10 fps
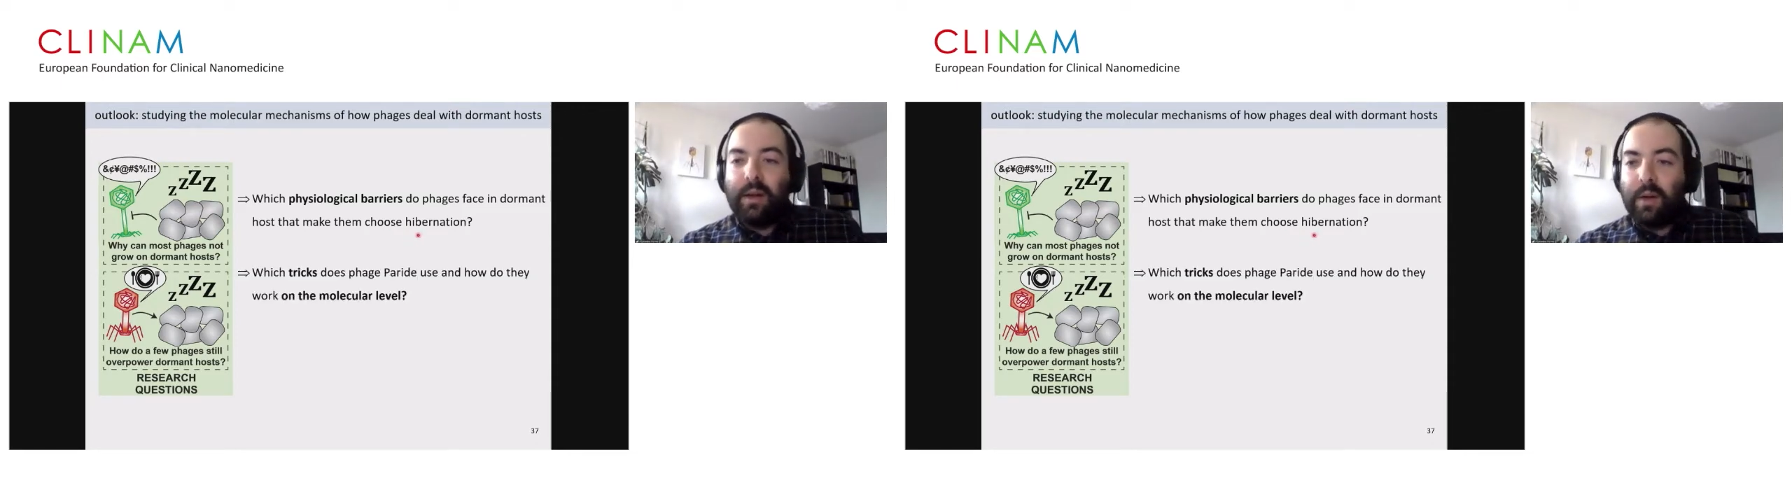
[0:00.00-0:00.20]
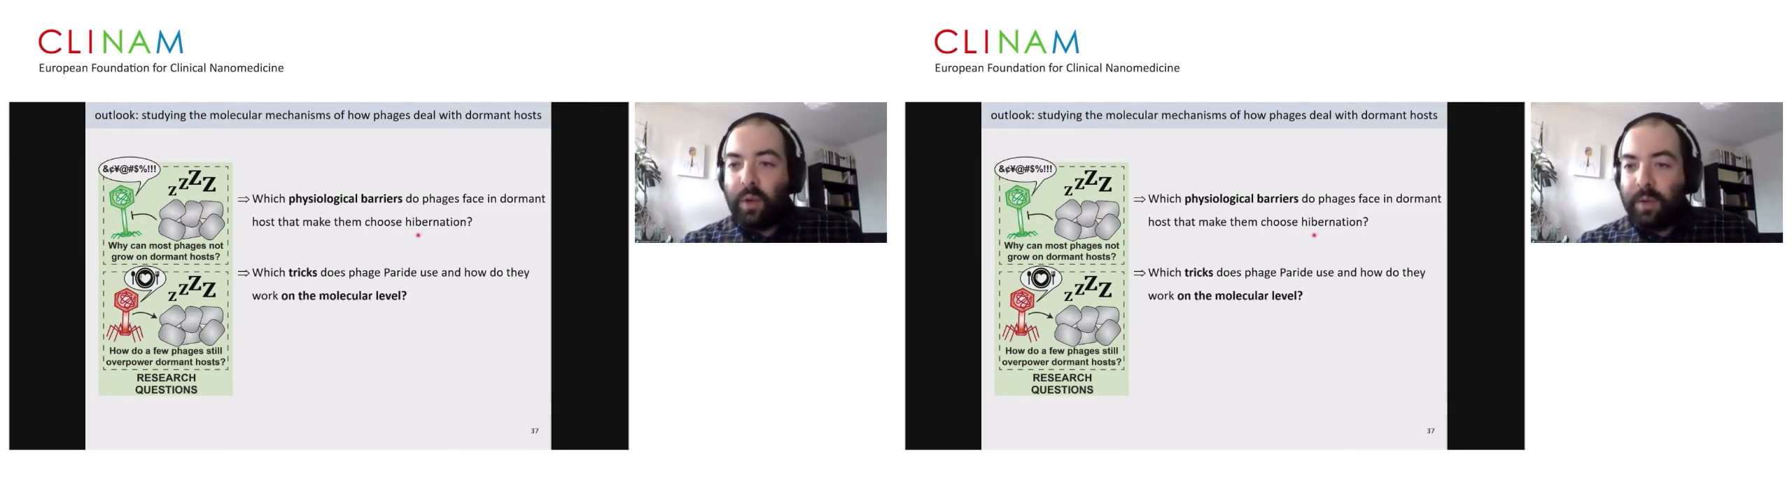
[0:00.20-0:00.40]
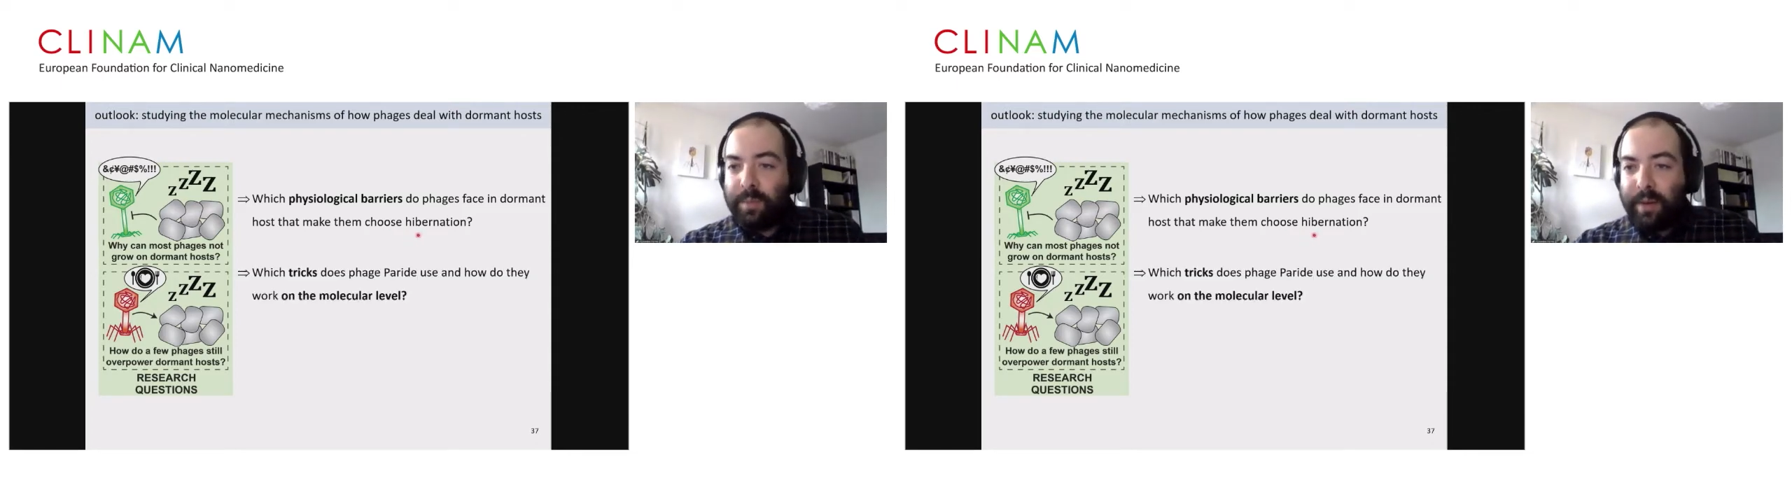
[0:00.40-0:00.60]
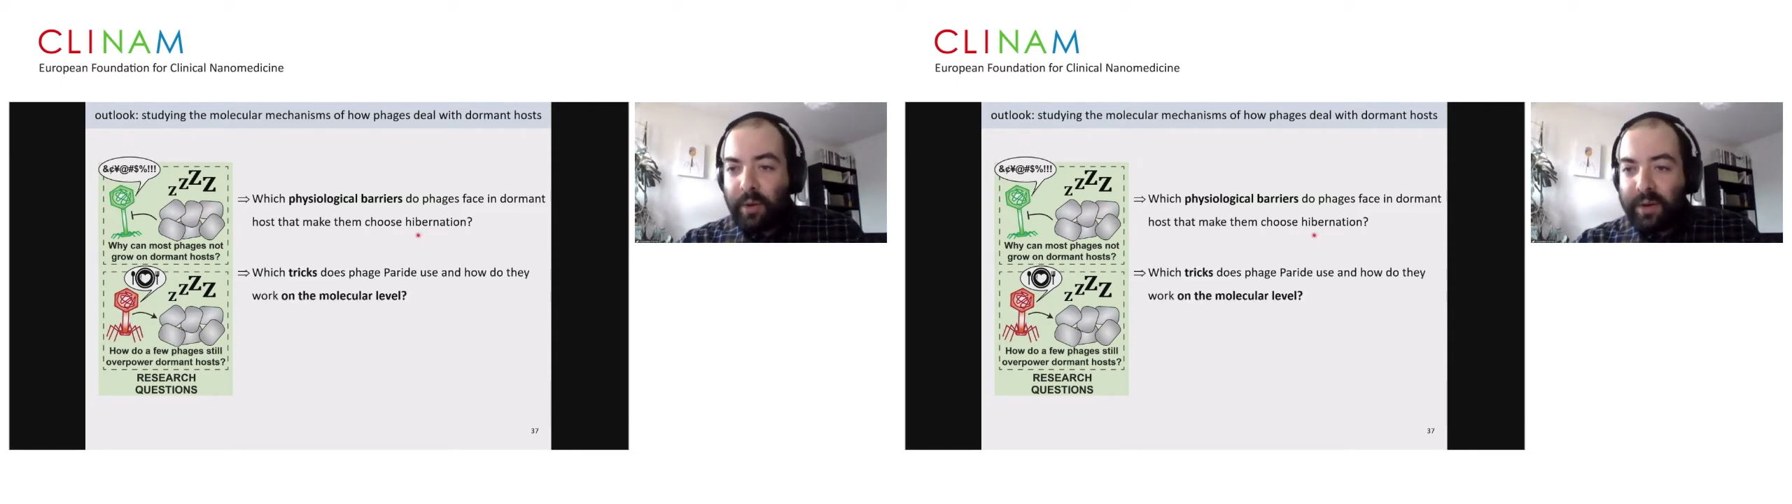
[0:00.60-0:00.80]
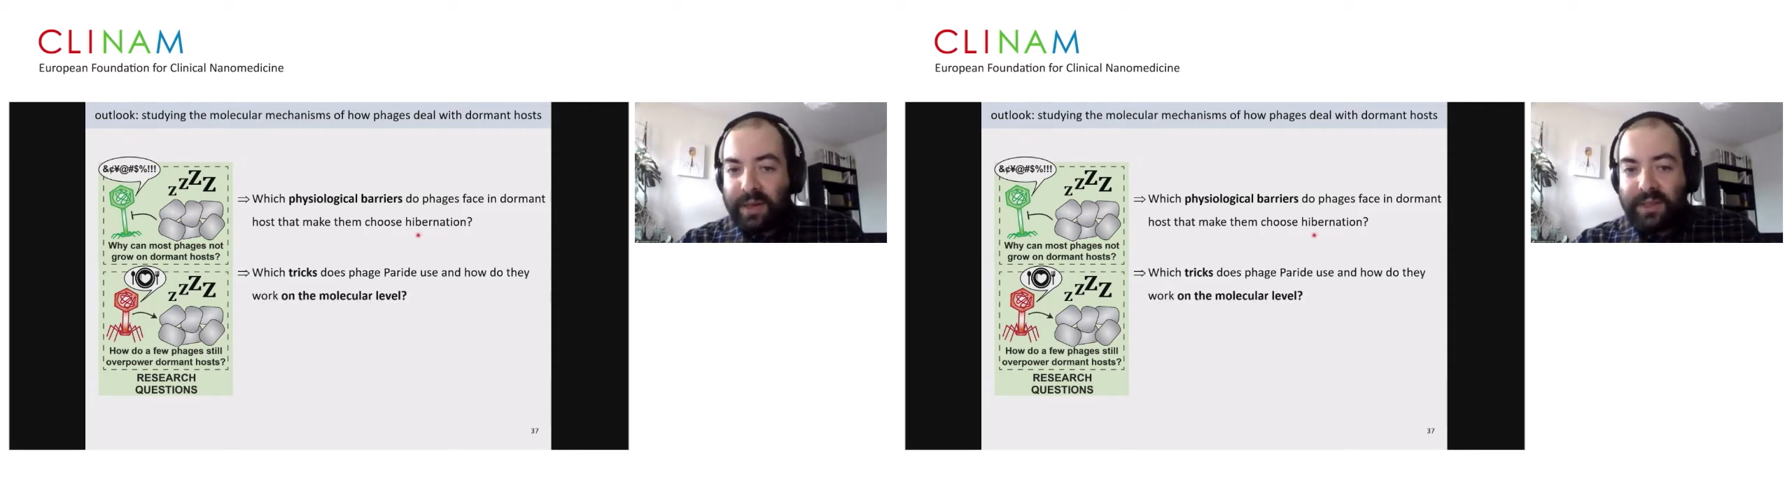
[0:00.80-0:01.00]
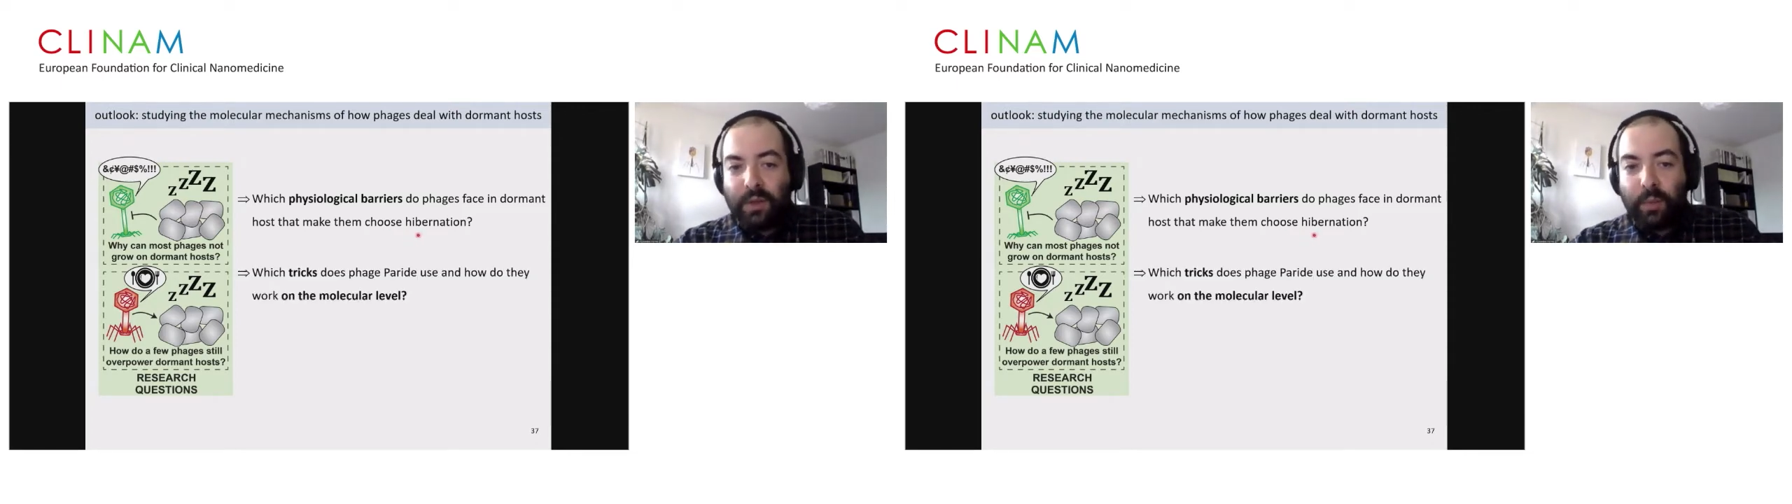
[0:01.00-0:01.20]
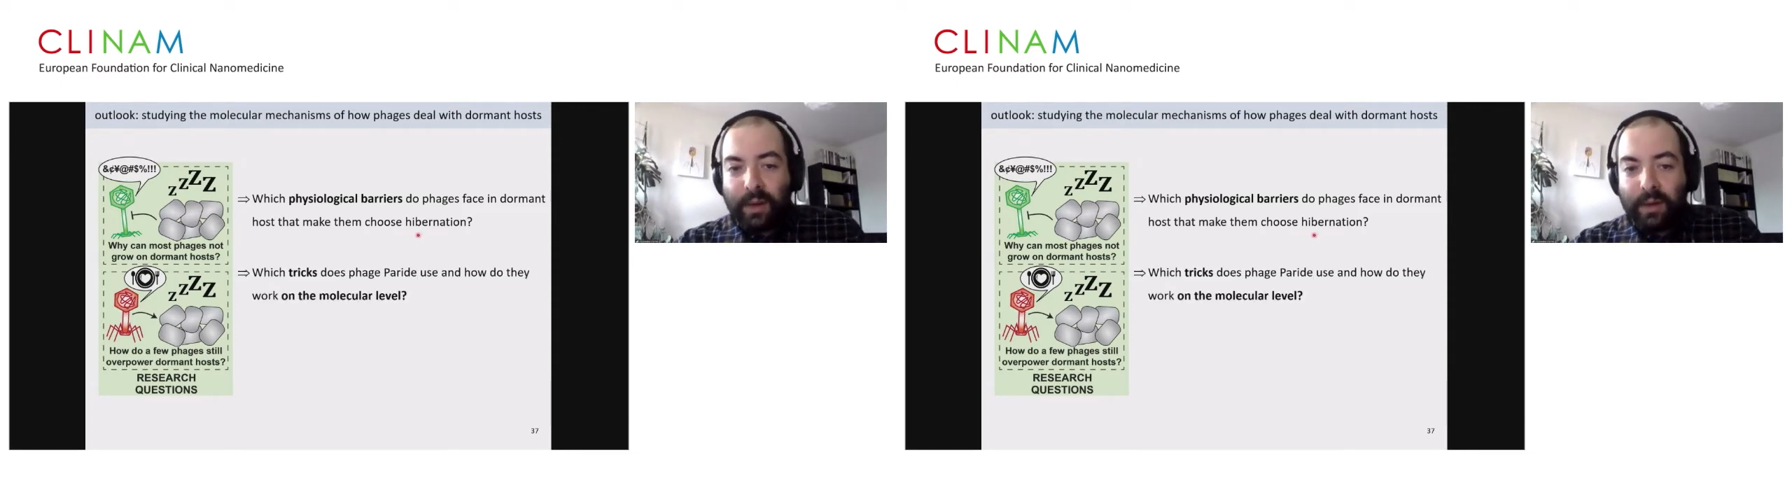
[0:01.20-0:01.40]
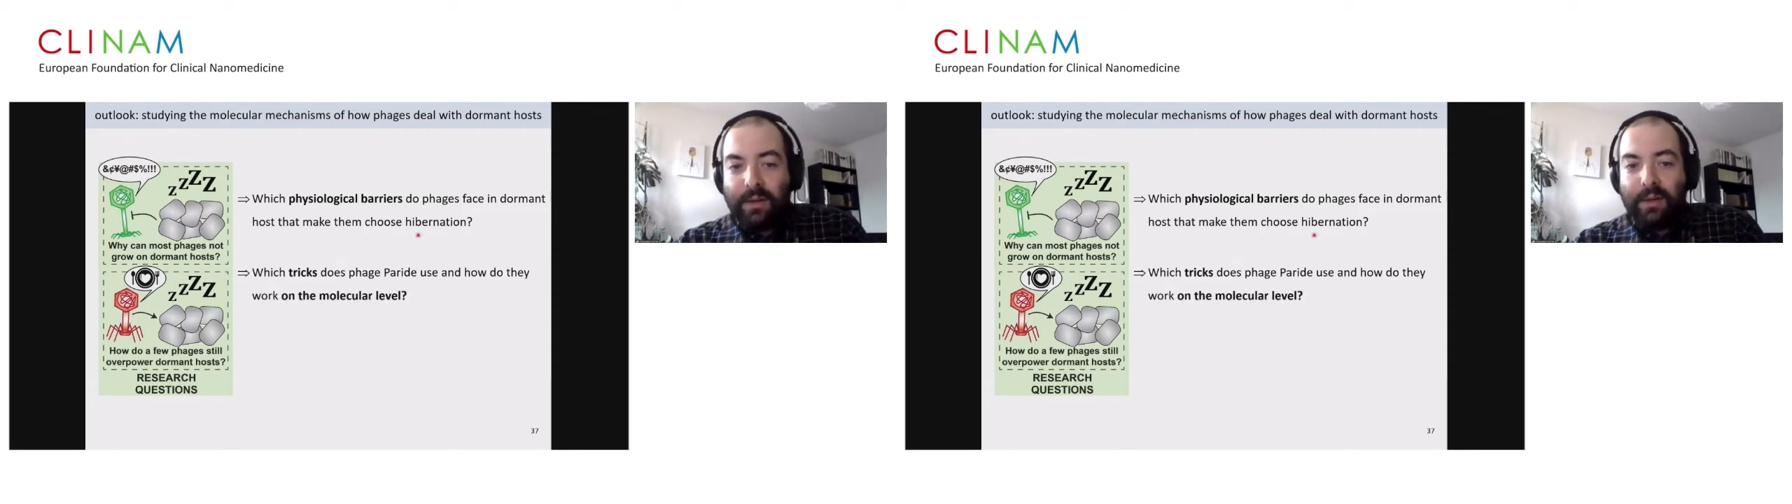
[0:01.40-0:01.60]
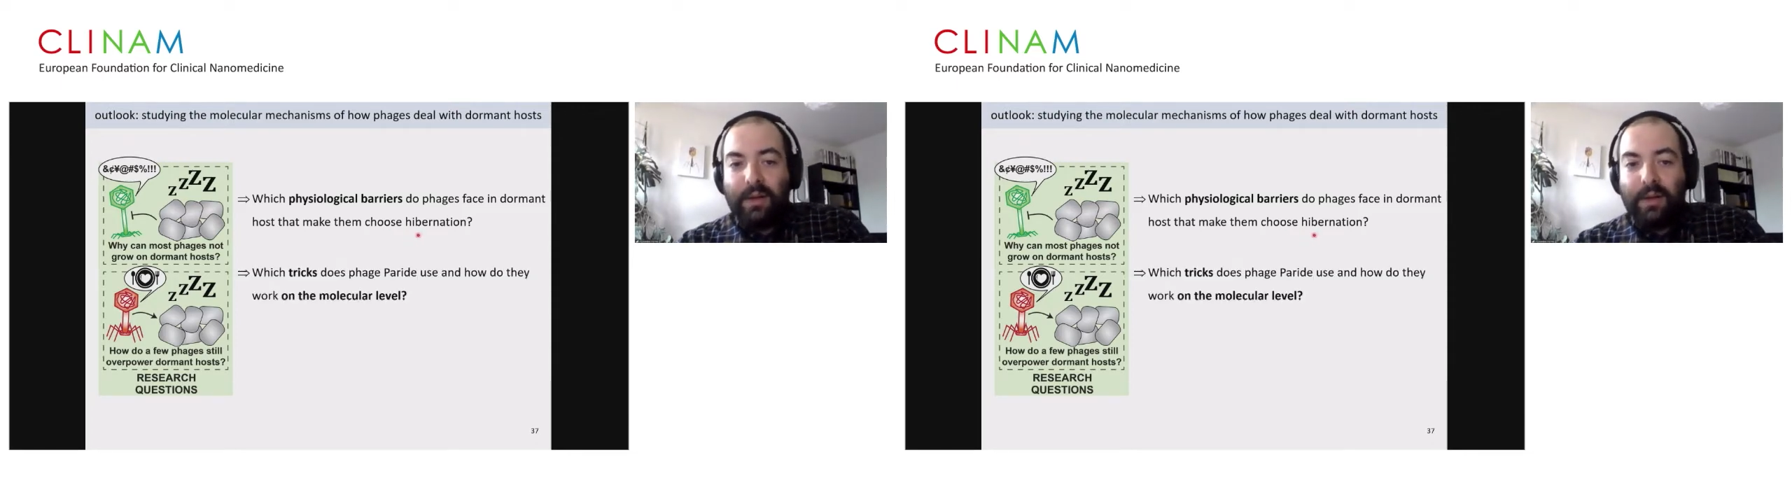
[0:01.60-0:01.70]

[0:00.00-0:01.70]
what part is doing